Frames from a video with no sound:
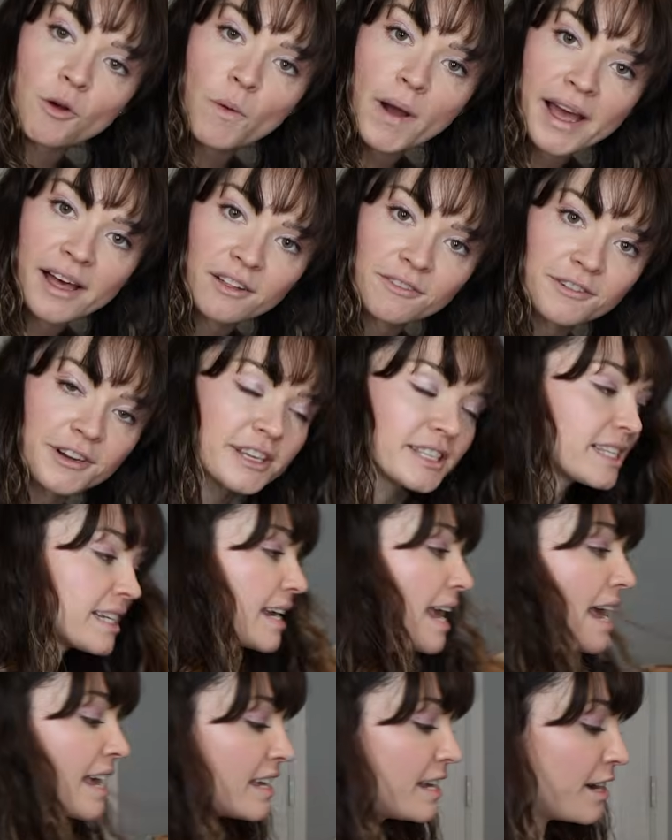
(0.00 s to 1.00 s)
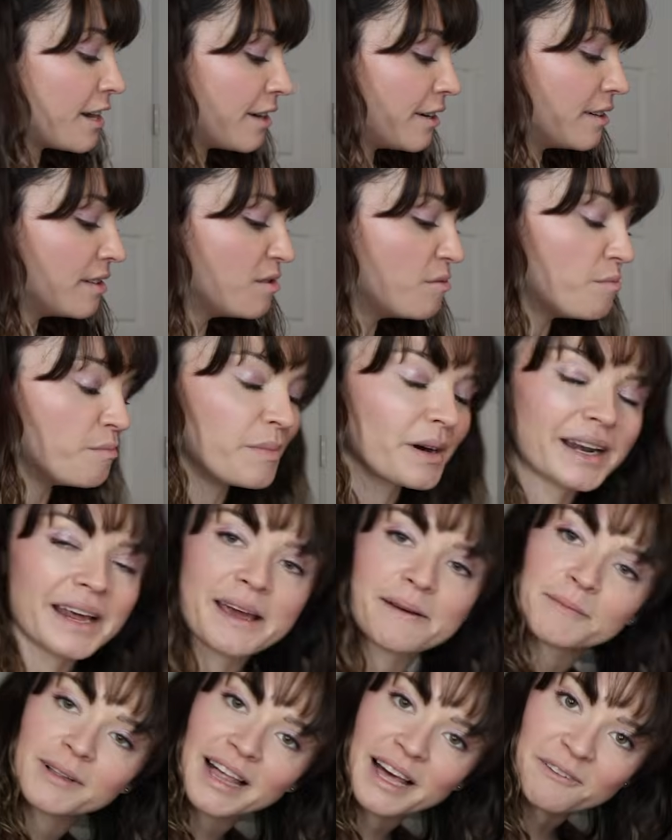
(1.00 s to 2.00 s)
a while for us to get here, but I
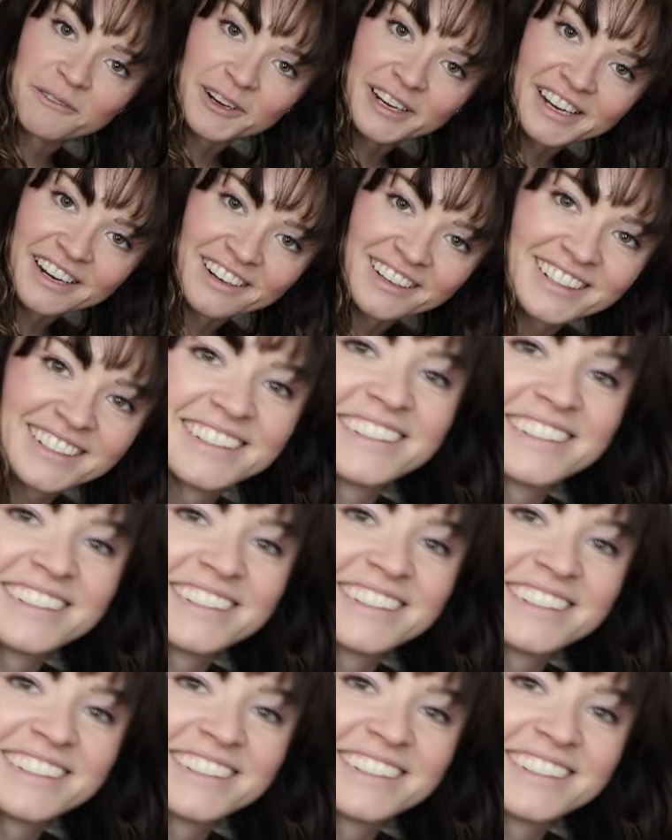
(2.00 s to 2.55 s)
am glad we're here.